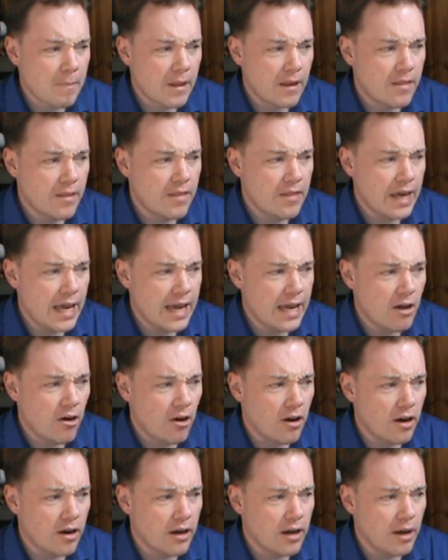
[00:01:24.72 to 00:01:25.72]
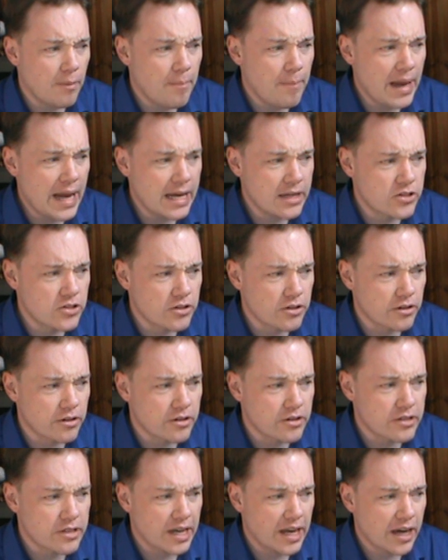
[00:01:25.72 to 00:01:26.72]
They are
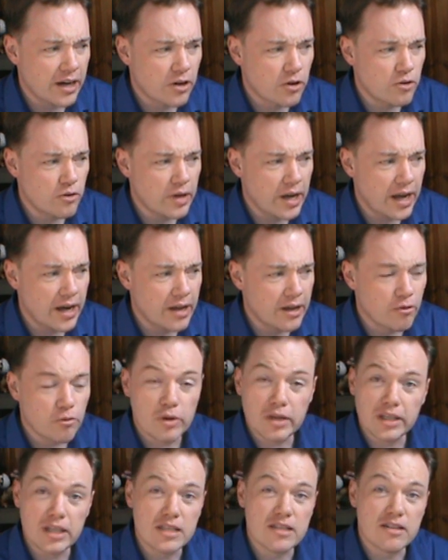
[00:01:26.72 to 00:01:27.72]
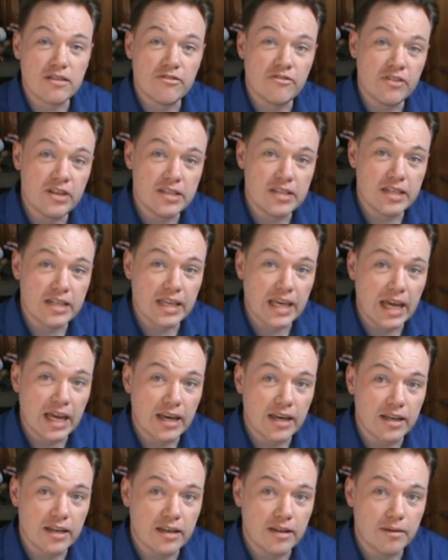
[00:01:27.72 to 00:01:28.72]
masters at creating really
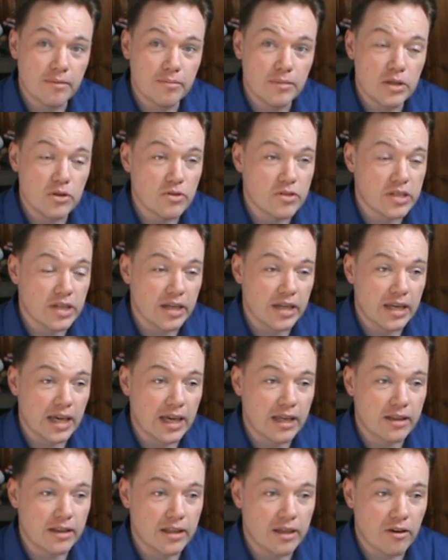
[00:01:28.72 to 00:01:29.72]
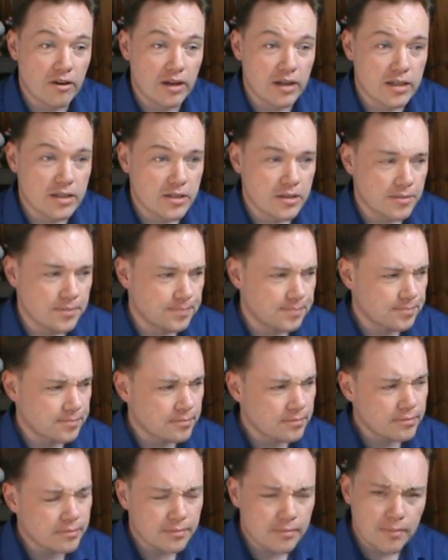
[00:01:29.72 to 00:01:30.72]
sophisticated music and lyrics
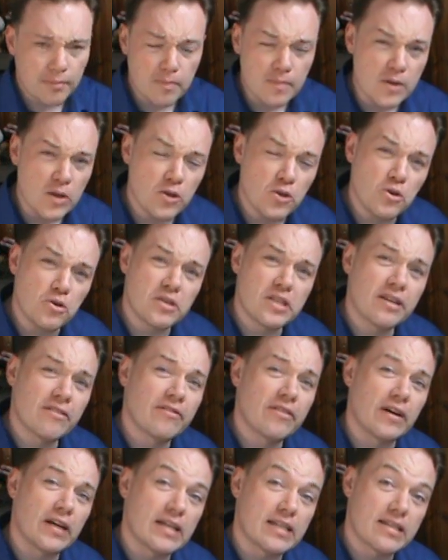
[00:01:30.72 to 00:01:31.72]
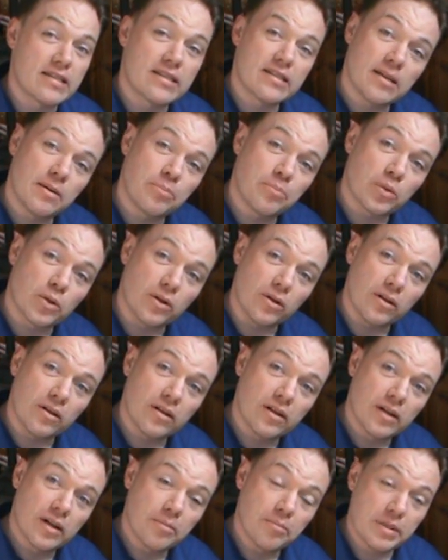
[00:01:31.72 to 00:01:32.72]
using very
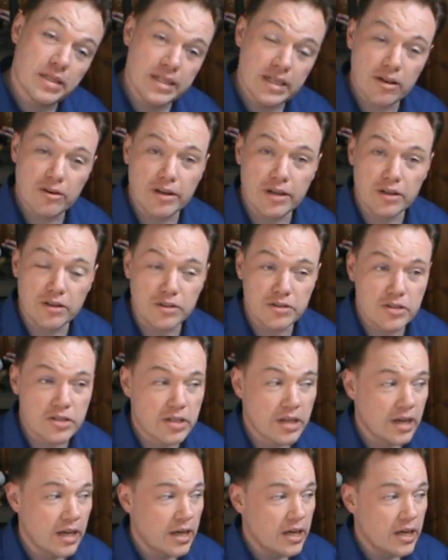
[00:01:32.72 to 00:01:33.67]
simple materials.